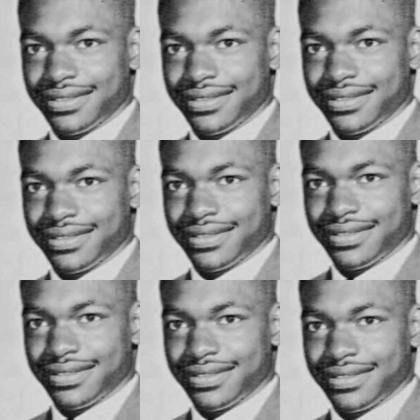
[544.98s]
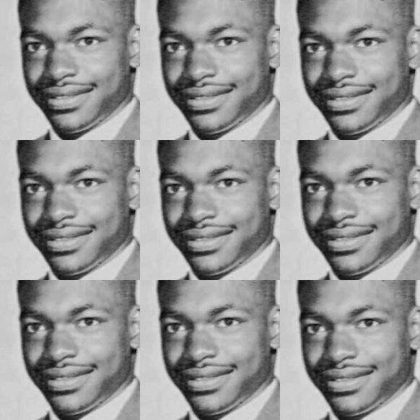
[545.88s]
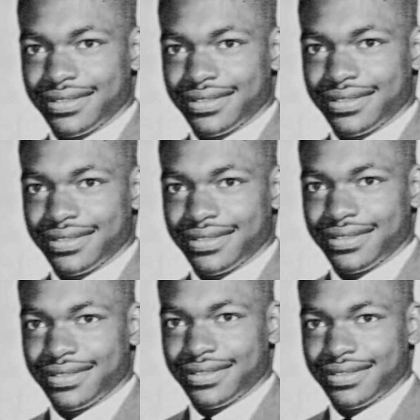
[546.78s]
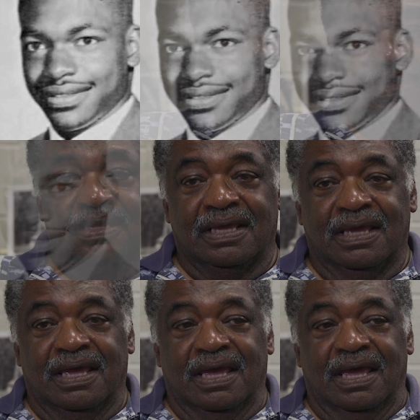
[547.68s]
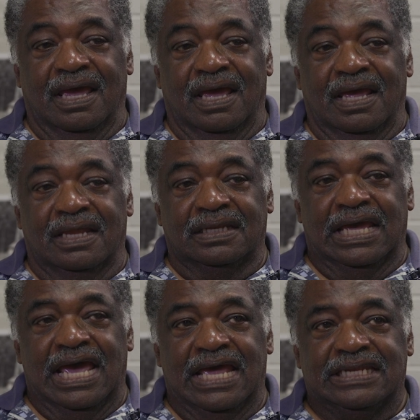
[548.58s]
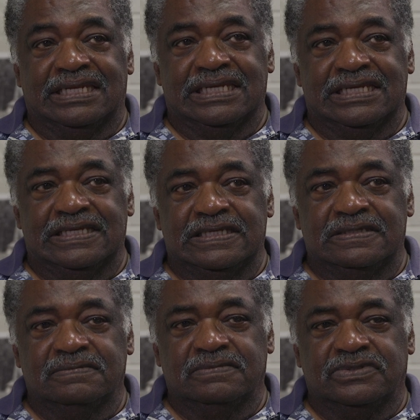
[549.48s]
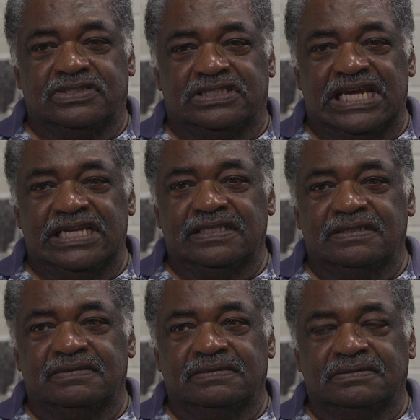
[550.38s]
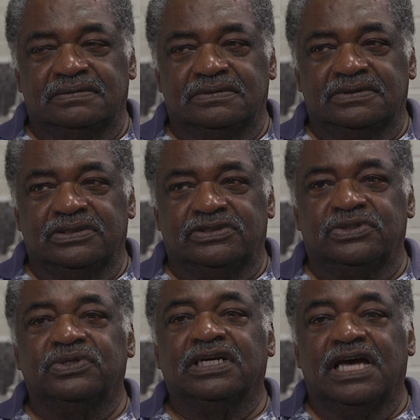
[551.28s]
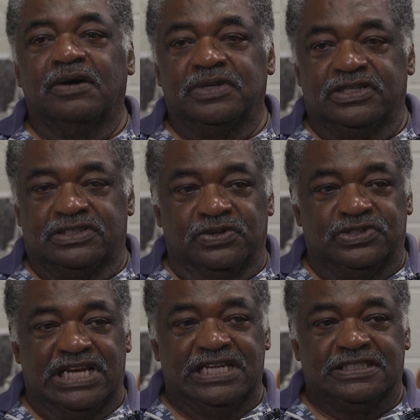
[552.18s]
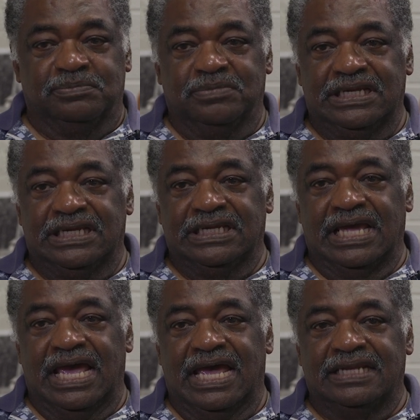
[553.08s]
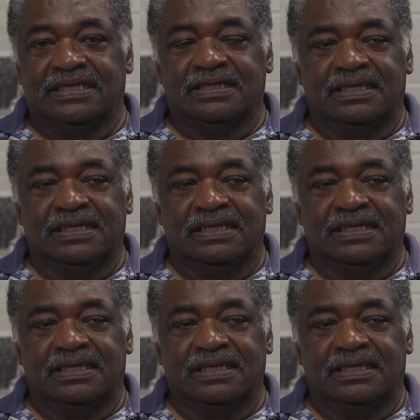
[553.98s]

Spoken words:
vice president of the student body. And they had the State Student Government Association meeting at